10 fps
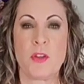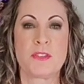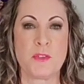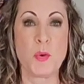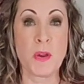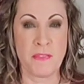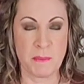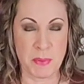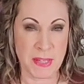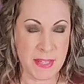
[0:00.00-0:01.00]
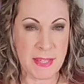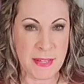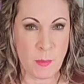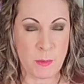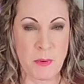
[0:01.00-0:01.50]
Those of you who have been in
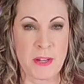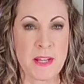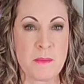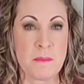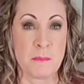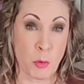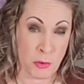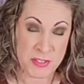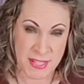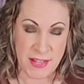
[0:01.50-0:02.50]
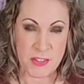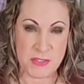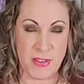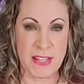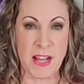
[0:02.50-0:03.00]
network marketing or
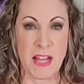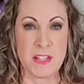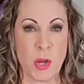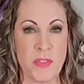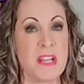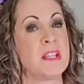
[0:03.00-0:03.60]
sales of any kind know that